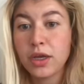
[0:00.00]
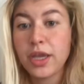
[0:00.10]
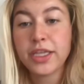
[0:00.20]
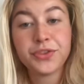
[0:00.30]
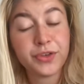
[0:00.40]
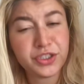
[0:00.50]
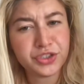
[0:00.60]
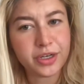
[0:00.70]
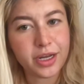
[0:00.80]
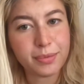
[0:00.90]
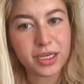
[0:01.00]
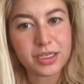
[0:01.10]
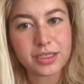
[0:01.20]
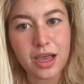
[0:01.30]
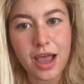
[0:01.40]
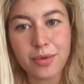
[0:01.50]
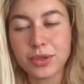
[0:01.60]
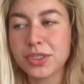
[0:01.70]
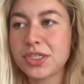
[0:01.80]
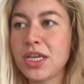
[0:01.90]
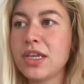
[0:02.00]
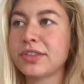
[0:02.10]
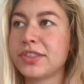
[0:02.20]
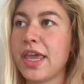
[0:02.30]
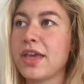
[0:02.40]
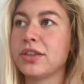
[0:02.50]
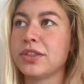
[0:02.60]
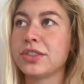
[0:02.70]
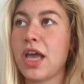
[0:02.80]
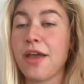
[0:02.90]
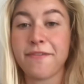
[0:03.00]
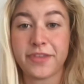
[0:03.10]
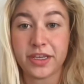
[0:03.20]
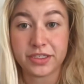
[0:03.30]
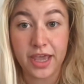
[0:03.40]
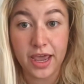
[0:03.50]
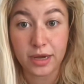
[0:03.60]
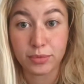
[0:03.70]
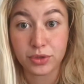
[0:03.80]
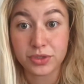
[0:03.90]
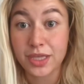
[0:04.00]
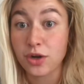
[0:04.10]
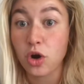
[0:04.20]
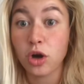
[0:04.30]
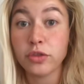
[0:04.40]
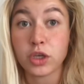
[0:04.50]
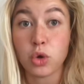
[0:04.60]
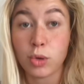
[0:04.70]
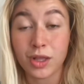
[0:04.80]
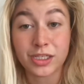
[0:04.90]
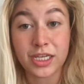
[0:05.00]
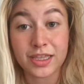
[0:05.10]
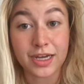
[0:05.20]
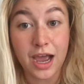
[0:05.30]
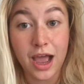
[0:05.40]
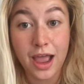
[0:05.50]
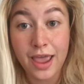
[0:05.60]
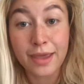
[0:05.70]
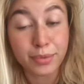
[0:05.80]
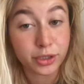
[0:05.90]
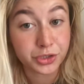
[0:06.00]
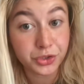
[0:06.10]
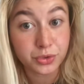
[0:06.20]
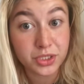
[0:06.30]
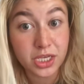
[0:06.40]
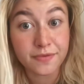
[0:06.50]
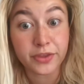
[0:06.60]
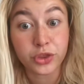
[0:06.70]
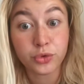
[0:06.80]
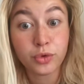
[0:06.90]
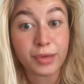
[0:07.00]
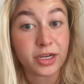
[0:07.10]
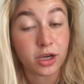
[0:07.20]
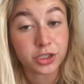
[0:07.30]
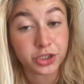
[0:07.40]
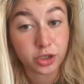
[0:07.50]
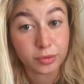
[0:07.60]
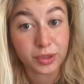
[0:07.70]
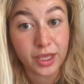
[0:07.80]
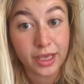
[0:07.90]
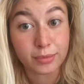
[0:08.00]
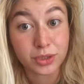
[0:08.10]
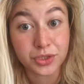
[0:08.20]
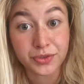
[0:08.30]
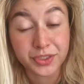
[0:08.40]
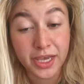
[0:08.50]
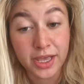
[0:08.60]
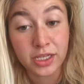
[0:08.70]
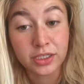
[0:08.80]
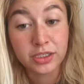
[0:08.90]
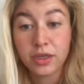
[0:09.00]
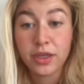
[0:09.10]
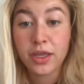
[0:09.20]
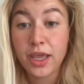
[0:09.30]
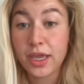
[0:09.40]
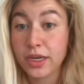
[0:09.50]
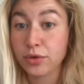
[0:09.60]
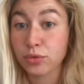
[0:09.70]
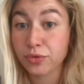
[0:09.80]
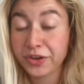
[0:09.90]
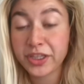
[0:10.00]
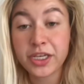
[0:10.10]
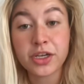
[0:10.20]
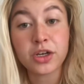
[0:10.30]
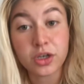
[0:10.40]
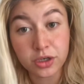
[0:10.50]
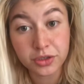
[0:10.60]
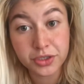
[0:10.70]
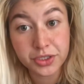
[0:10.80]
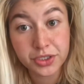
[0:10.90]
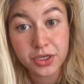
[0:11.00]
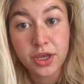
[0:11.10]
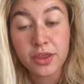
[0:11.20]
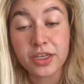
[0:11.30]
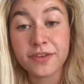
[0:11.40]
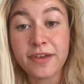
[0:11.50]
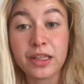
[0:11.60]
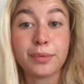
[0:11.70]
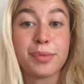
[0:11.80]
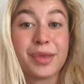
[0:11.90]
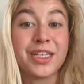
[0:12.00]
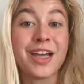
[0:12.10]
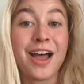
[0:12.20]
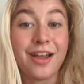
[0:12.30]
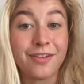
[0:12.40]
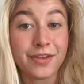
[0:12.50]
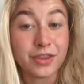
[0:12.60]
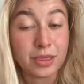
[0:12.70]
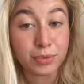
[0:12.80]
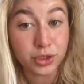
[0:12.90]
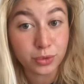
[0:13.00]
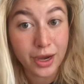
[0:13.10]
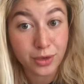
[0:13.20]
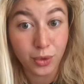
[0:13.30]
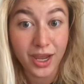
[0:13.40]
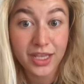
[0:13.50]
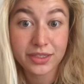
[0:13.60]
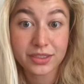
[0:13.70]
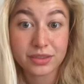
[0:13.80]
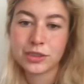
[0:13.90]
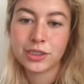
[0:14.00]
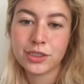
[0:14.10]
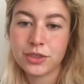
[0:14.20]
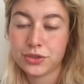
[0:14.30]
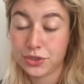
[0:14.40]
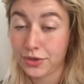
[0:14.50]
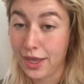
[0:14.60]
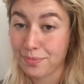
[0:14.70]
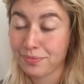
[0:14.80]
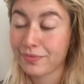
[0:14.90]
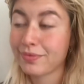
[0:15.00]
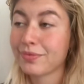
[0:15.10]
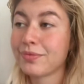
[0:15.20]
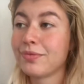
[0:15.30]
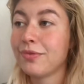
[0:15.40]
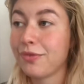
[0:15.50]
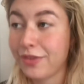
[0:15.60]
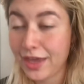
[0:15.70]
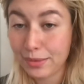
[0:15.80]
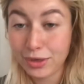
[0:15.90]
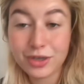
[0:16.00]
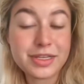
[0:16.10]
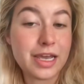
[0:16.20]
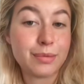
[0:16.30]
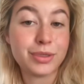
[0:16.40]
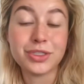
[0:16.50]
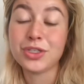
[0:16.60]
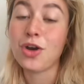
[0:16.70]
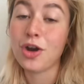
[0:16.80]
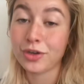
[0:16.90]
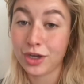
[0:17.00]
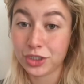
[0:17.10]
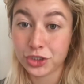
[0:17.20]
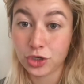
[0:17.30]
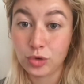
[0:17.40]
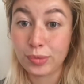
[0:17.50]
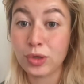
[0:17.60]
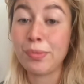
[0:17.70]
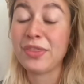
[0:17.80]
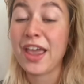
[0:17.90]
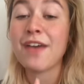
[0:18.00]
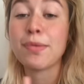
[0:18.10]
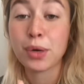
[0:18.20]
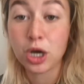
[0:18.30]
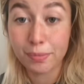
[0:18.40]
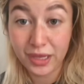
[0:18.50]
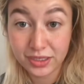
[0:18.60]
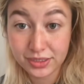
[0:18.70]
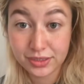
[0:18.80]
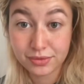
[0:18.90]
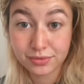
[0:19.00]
It's frustrating because I will see sales of these animals that aren't the quality that I produce even through my non-showable animals for sale, and it really hurts the development of the blue-eyed whites. So yeah, Vienna marked animals are non-showable, but they have a purpose.